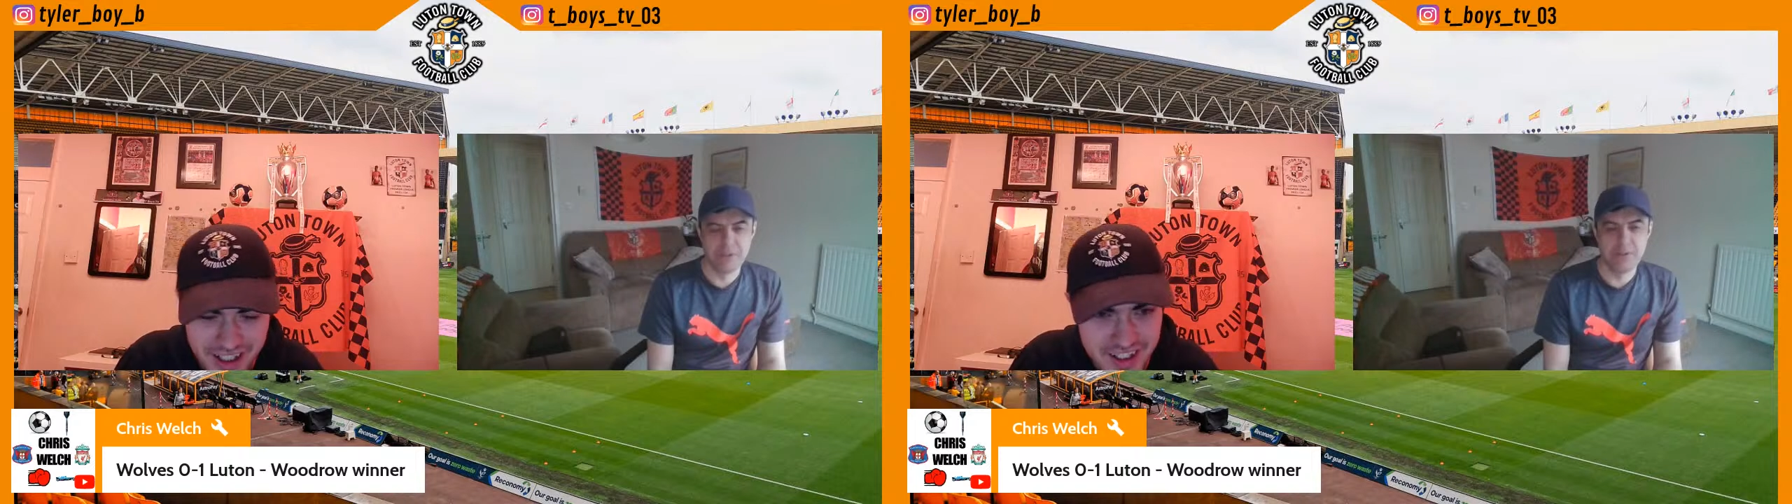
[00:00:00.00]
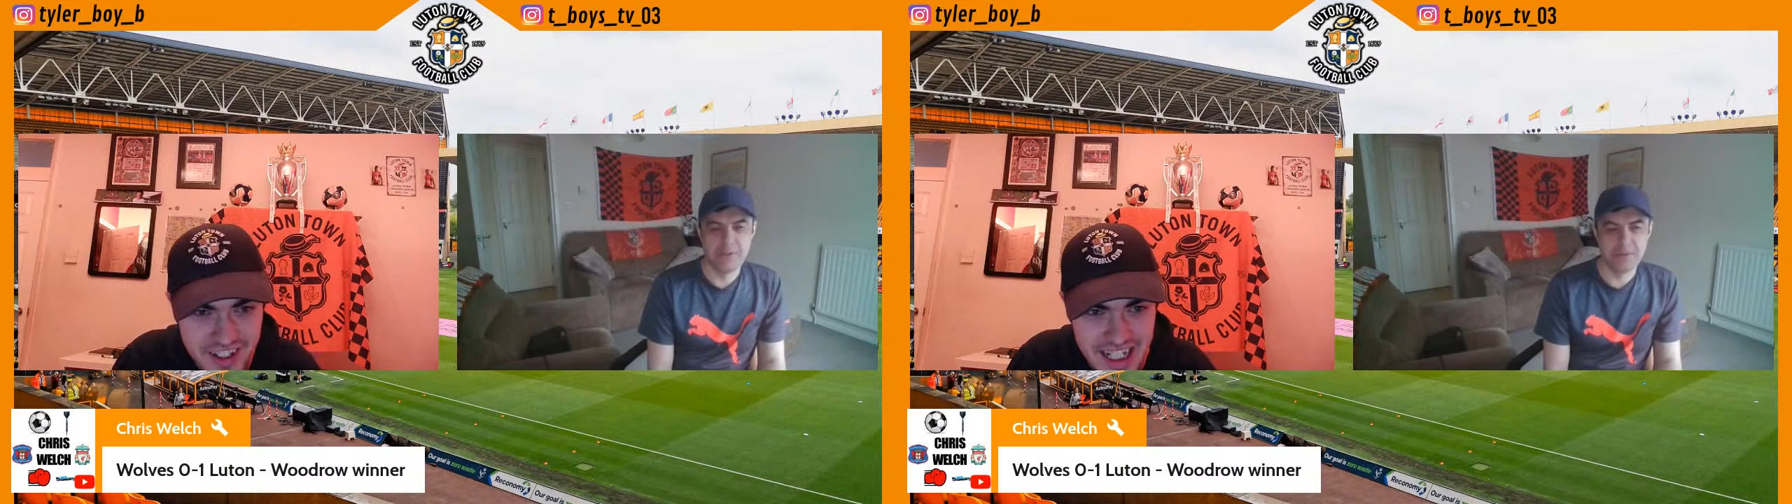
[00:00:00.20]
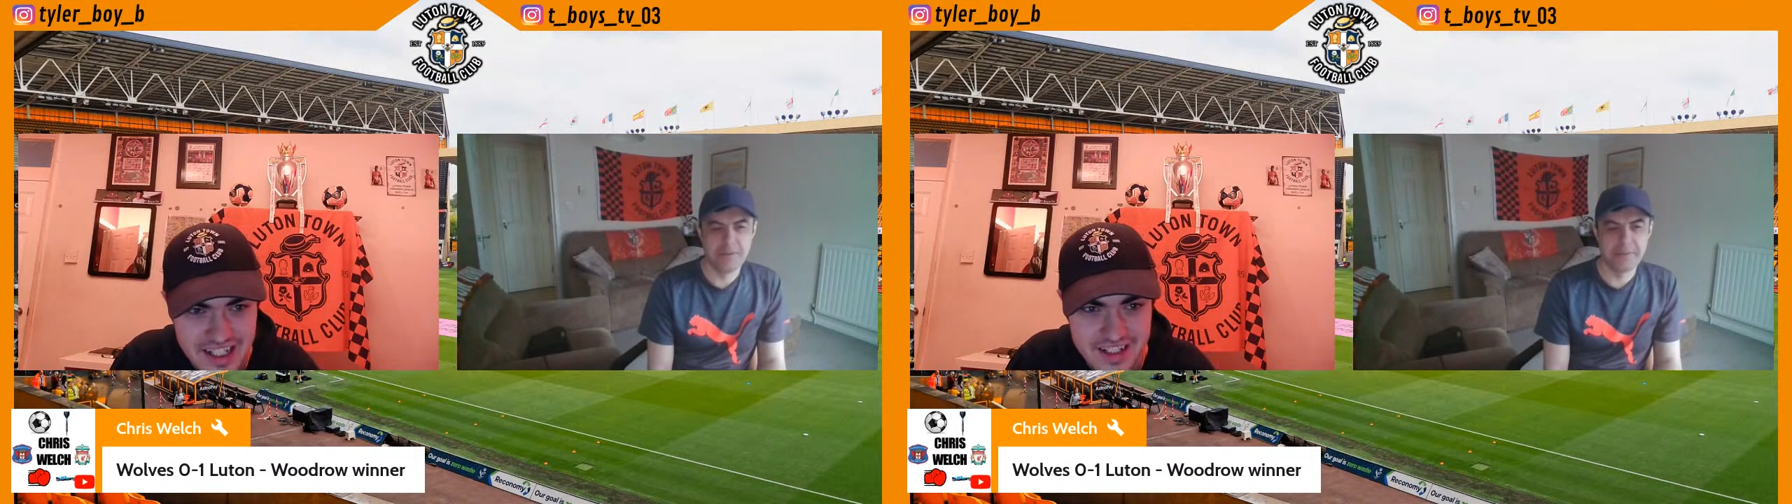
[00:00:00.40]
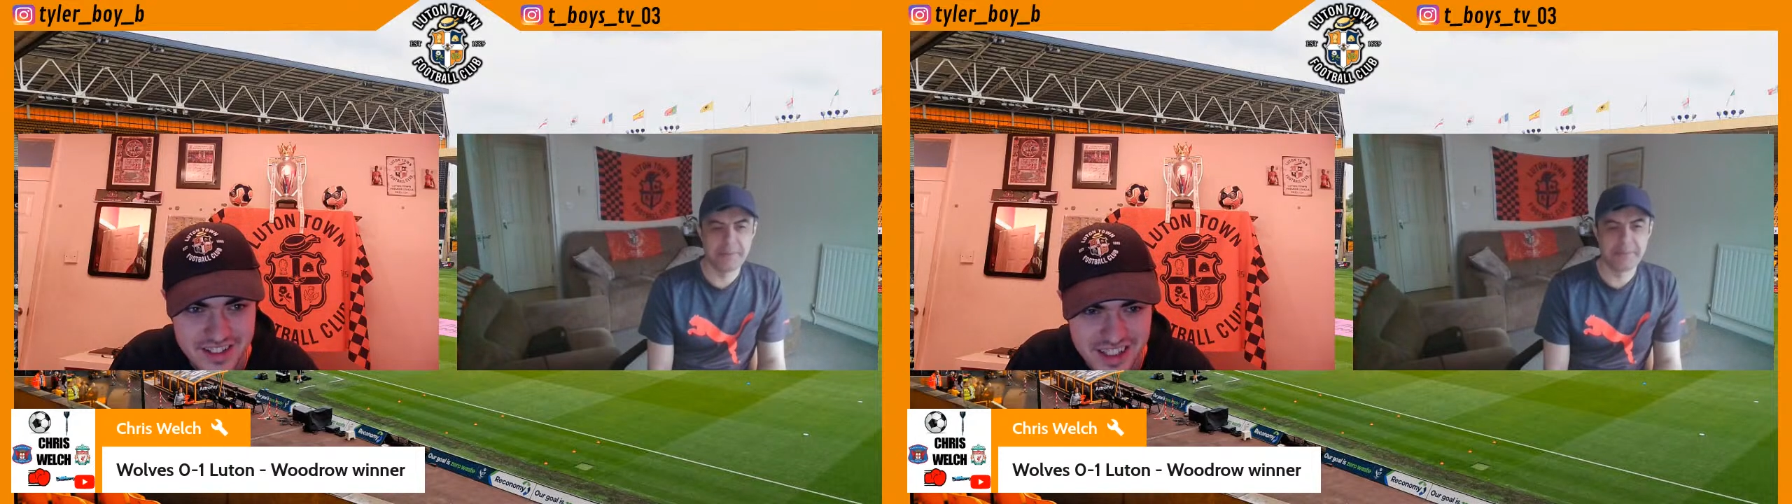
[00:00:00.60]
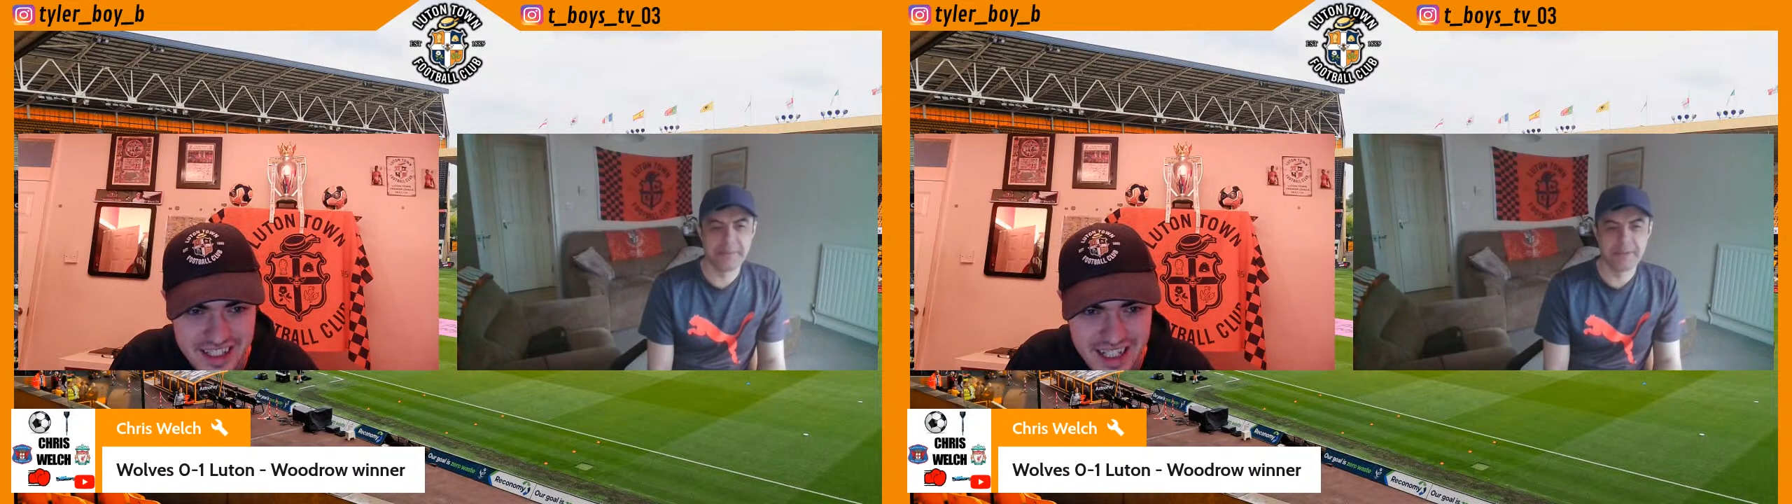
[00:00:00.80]
I could actually
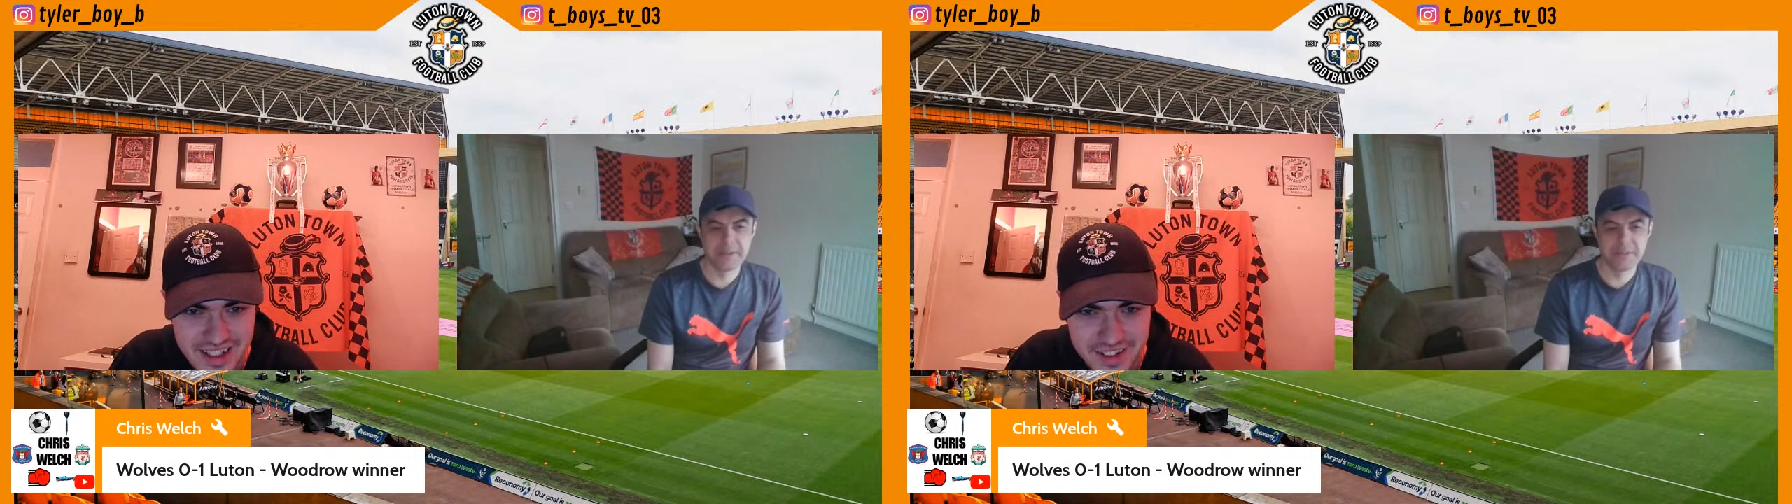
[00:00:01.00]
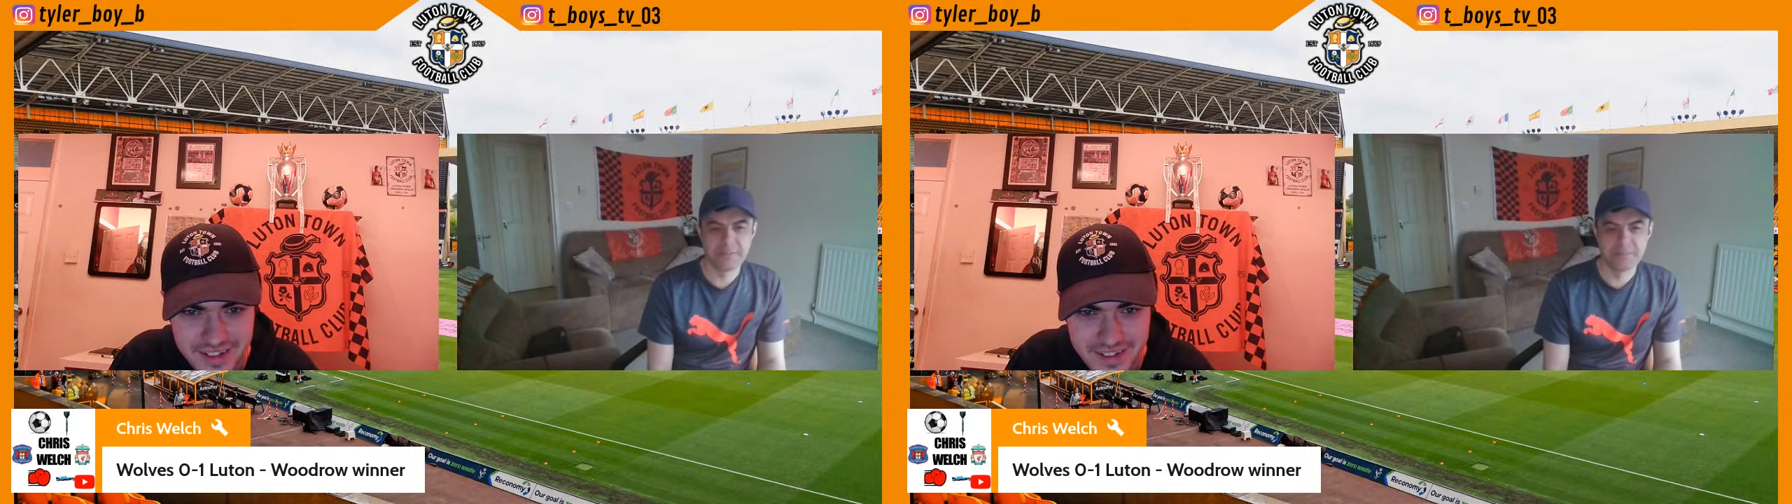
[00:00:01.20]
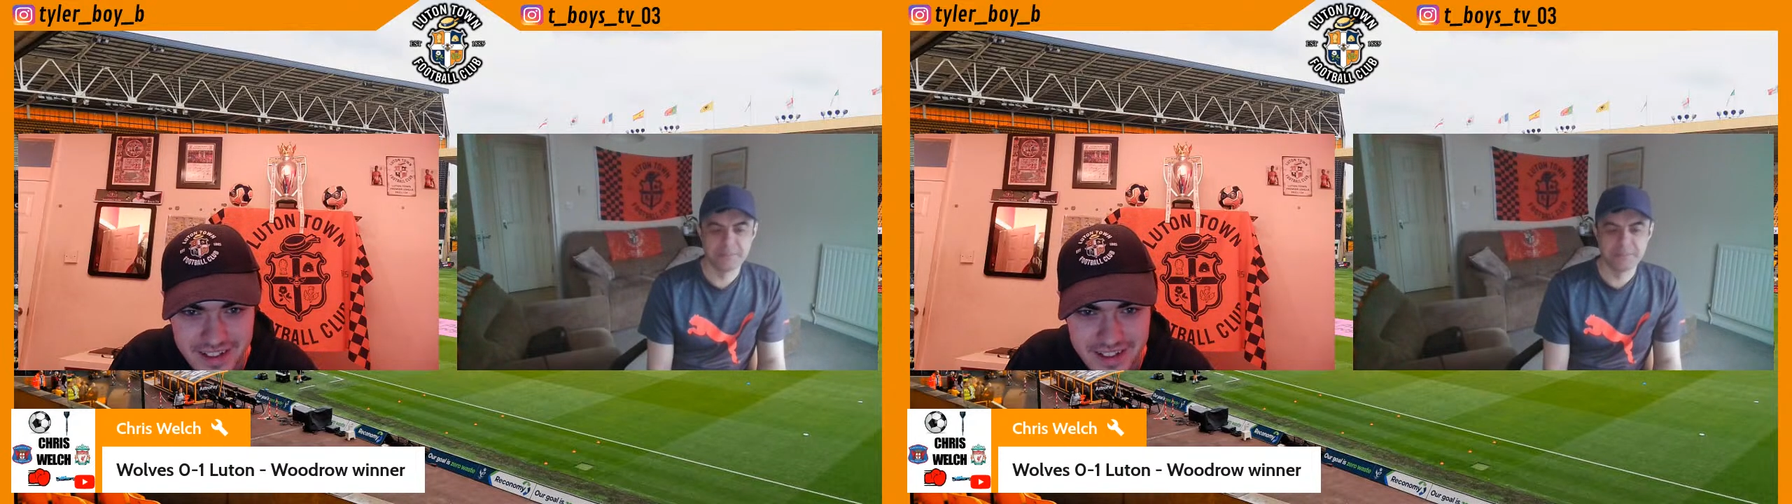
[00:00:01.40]
see that though.